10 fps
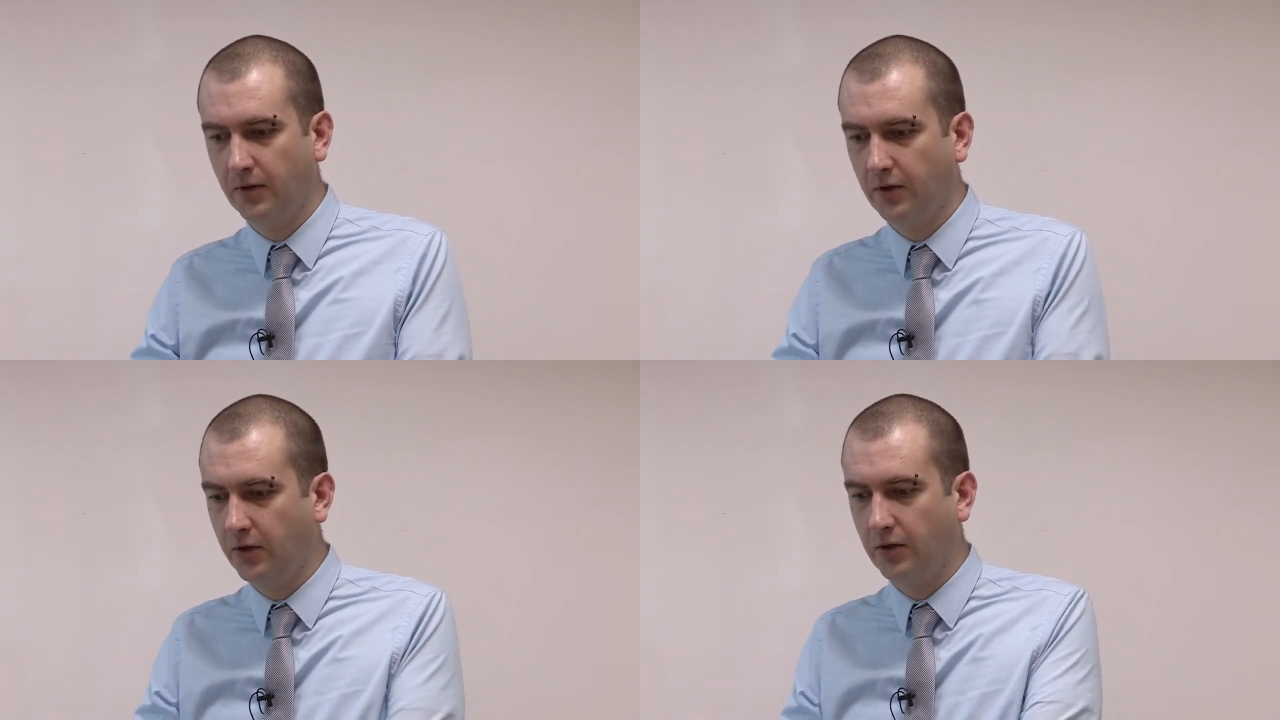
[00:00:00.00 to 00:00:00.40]

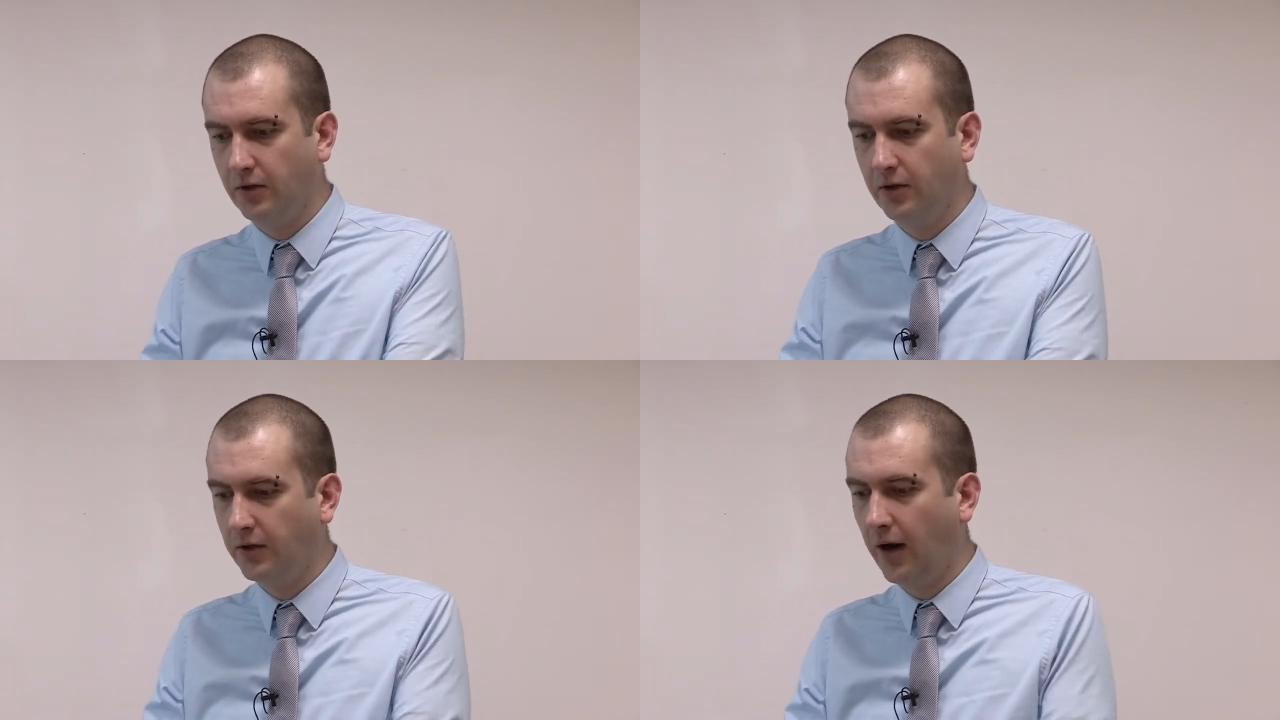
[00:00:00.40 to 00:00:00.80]

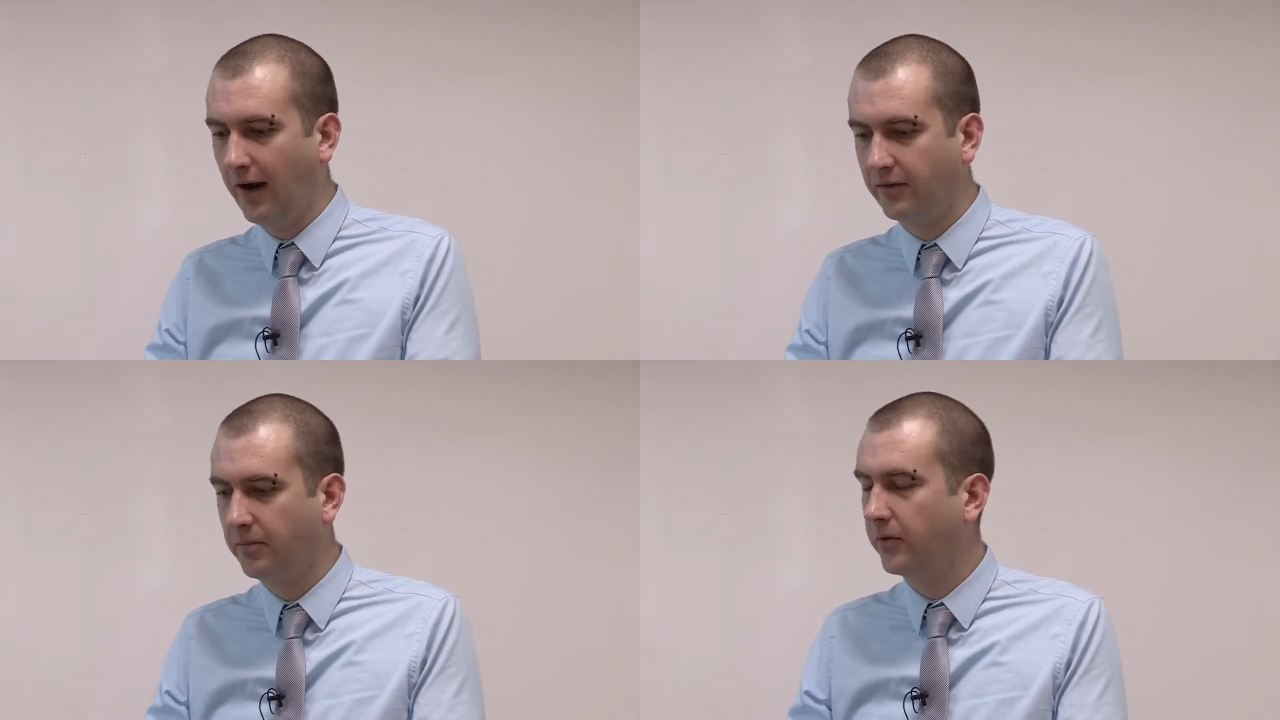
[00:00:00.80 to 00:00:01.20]
you don't
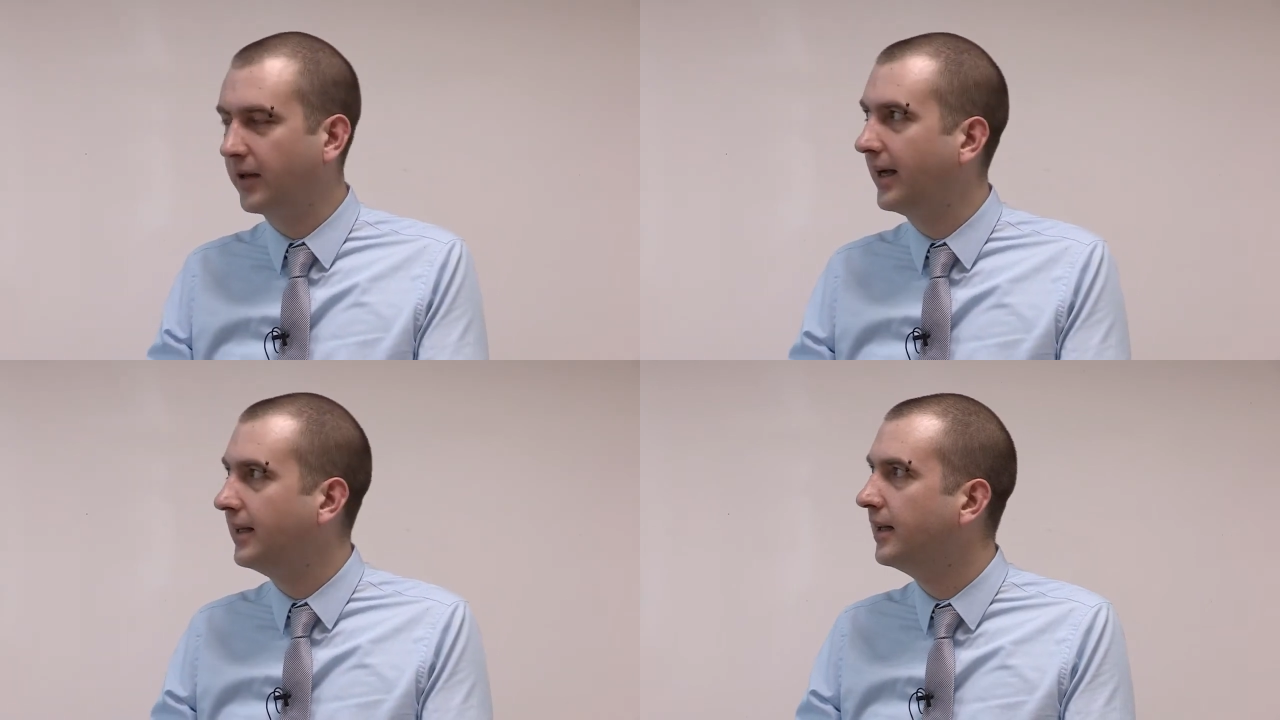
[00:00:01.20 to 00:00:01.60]
have to put
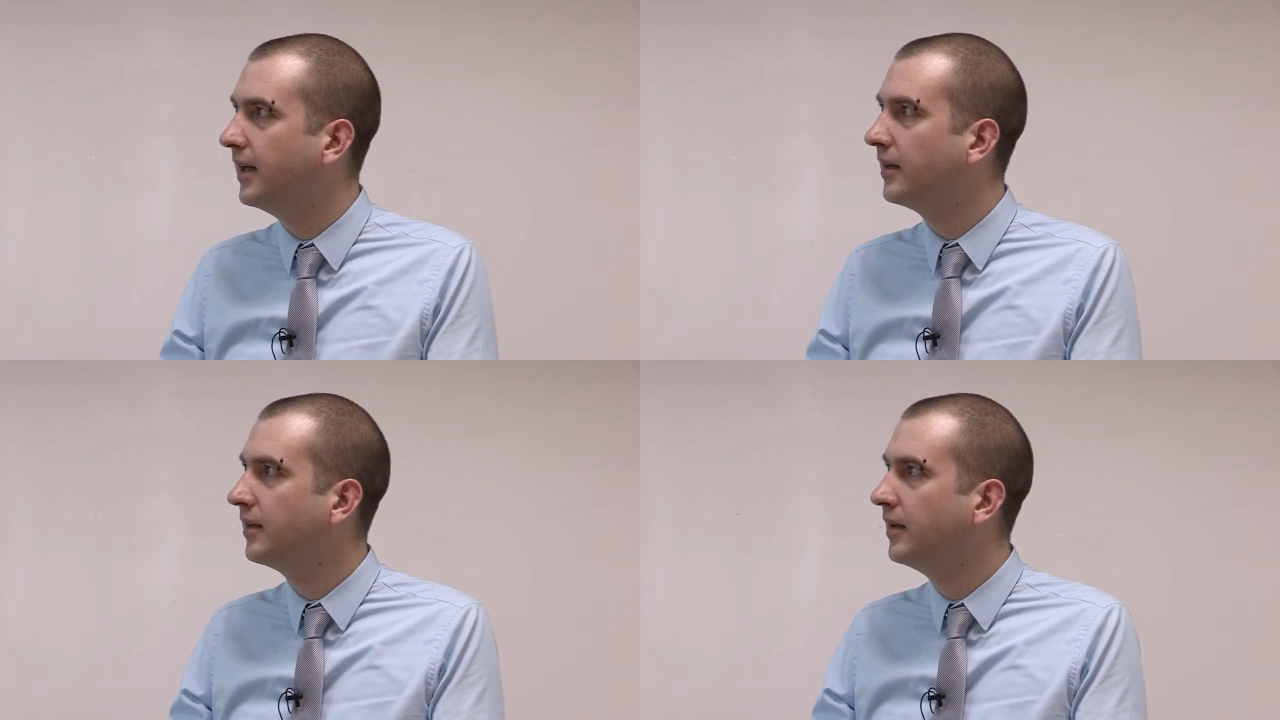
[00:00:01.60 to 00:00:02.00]
that in
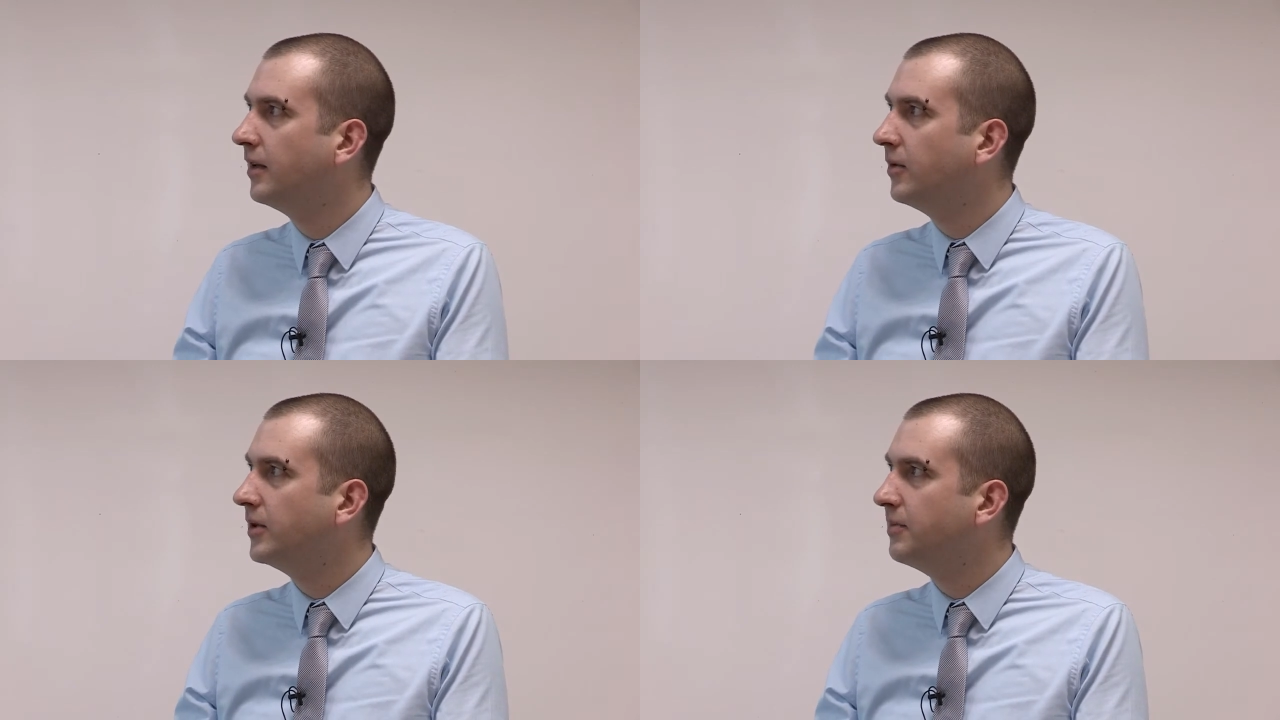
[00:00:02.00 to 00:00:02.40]
there,
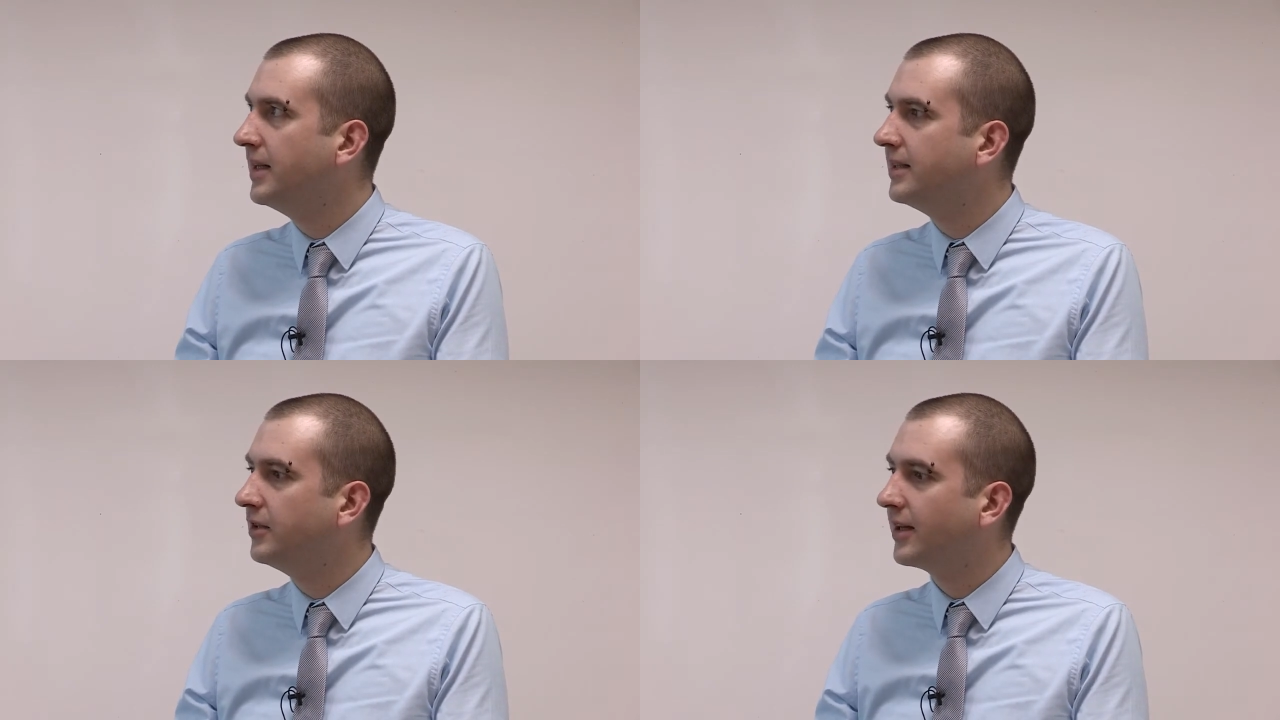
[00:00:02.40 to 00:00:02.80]
which
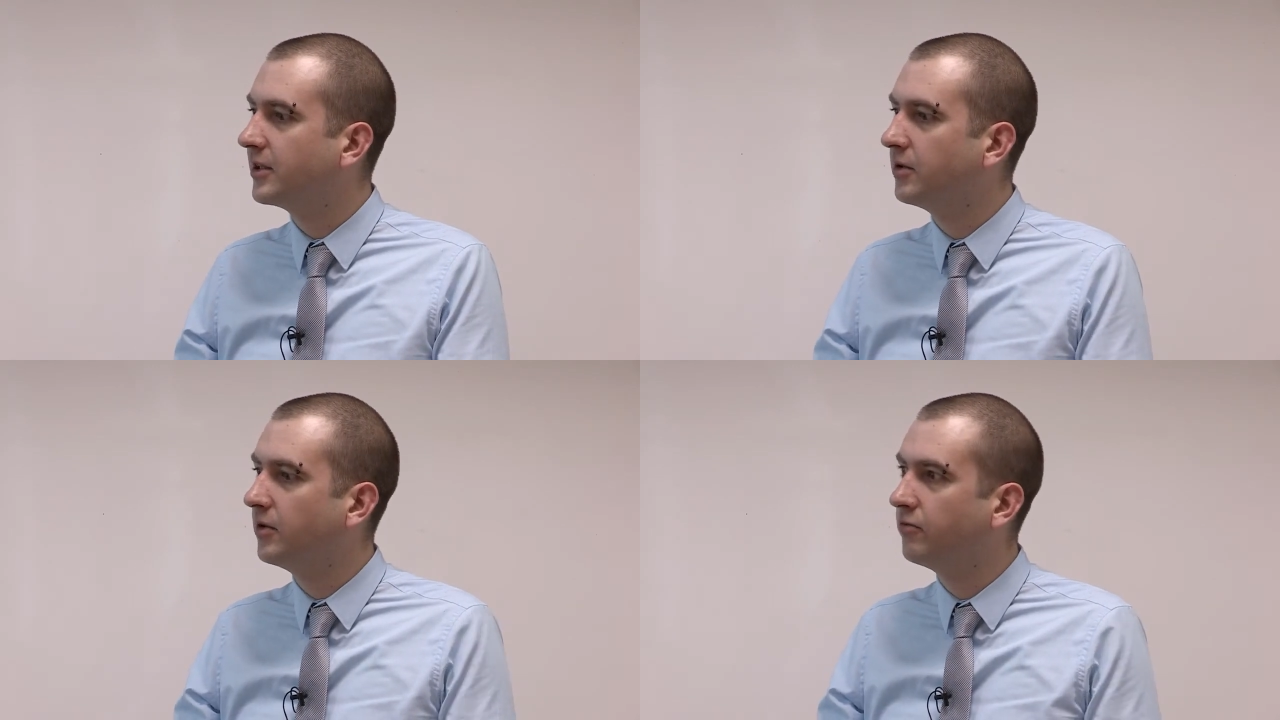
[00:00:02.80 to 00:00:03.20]
means your
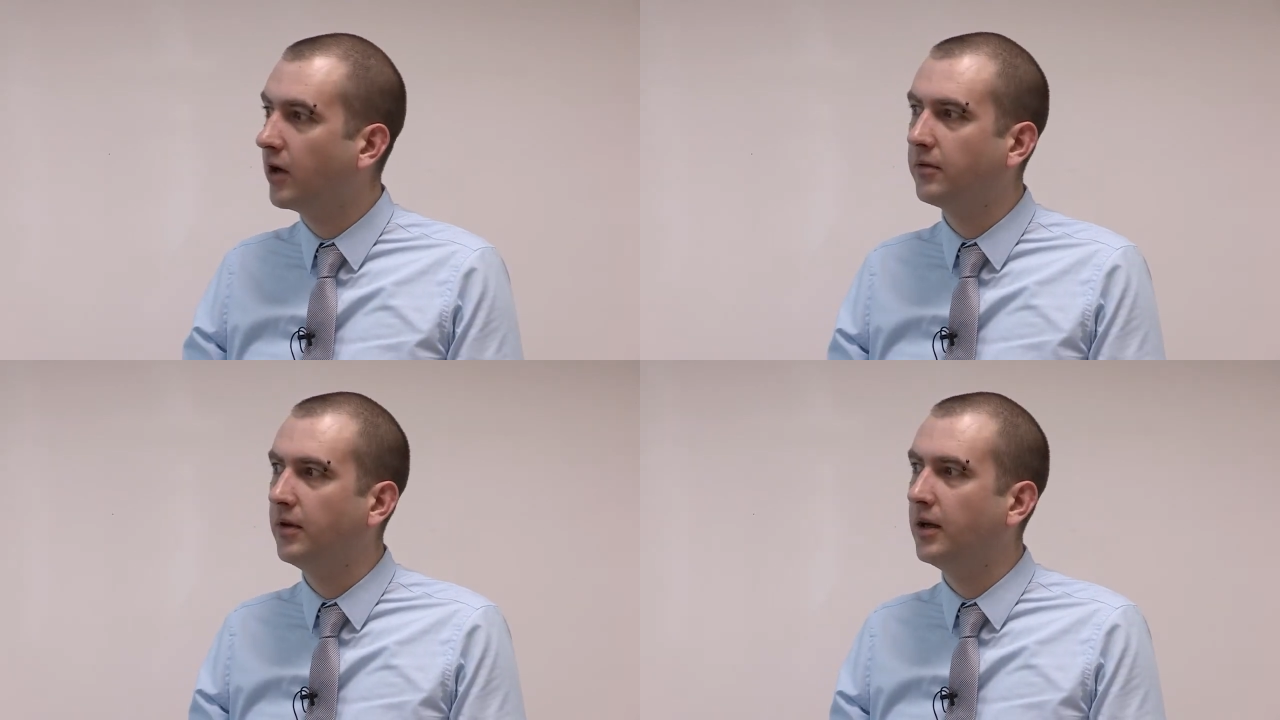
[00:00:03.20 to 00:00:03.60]
actual
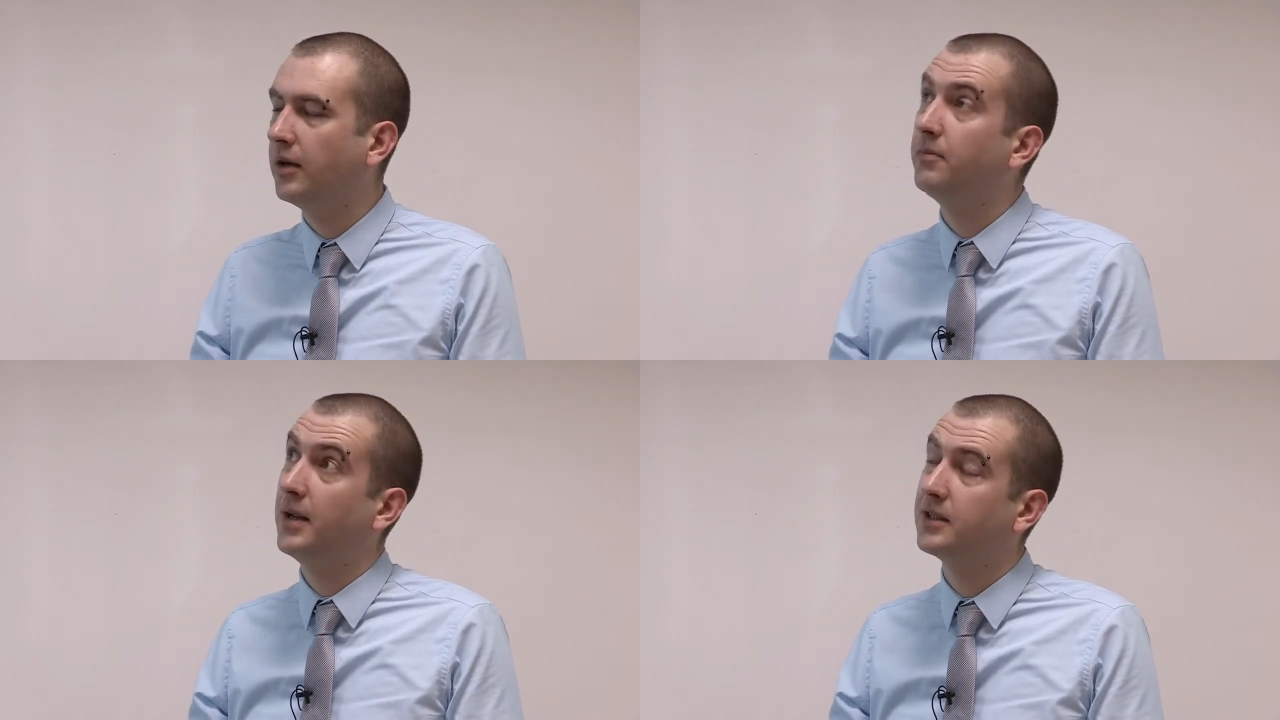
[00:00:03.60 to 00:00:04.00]

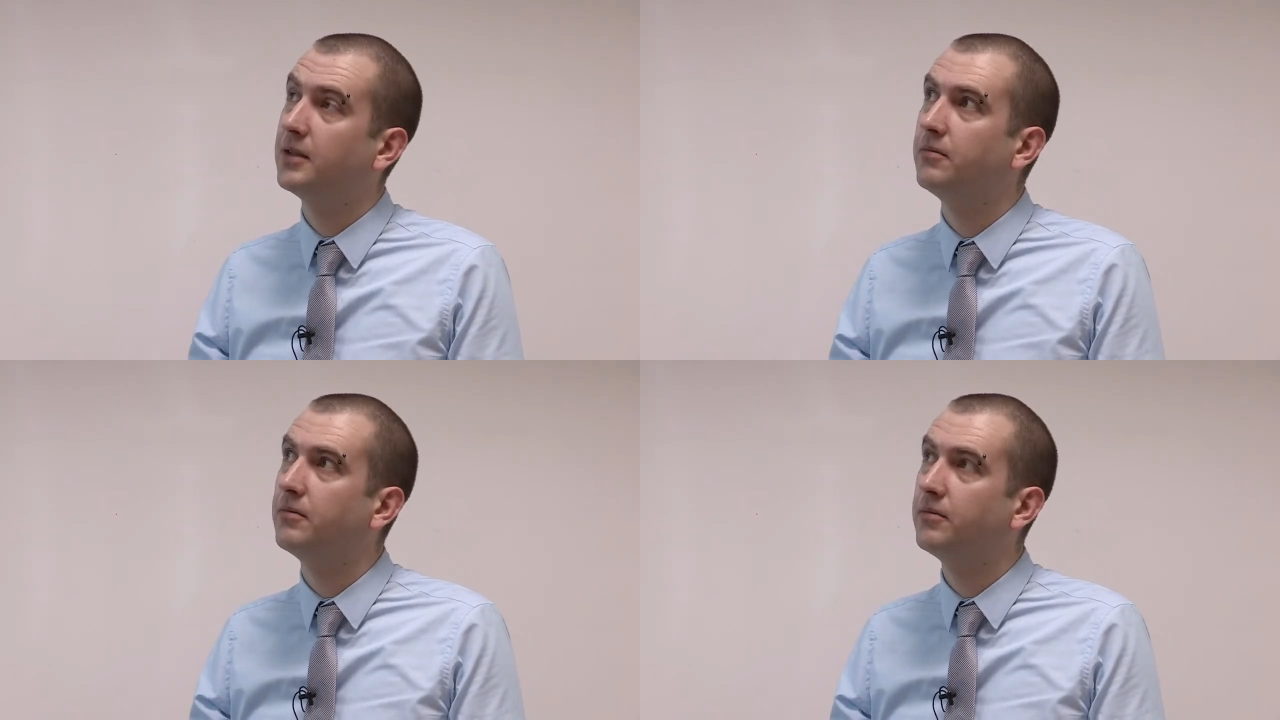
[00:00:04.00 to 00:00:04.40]
rod
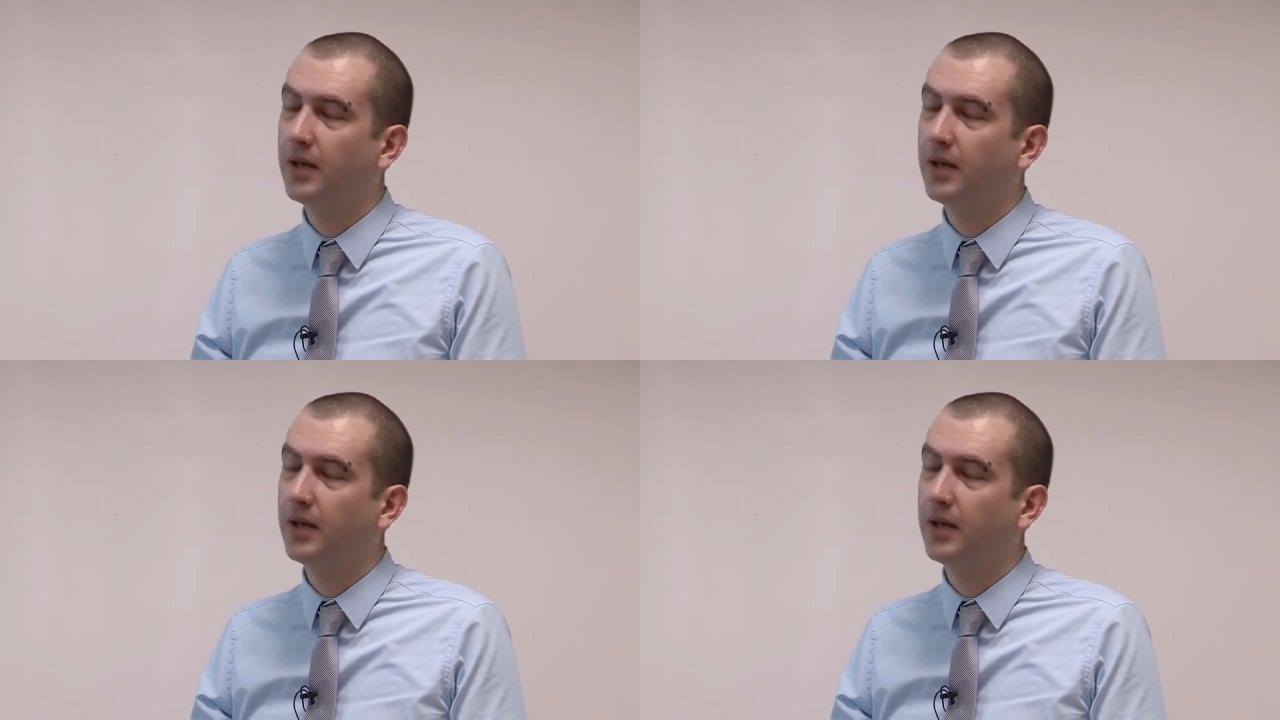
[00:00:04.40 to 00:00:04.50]
piston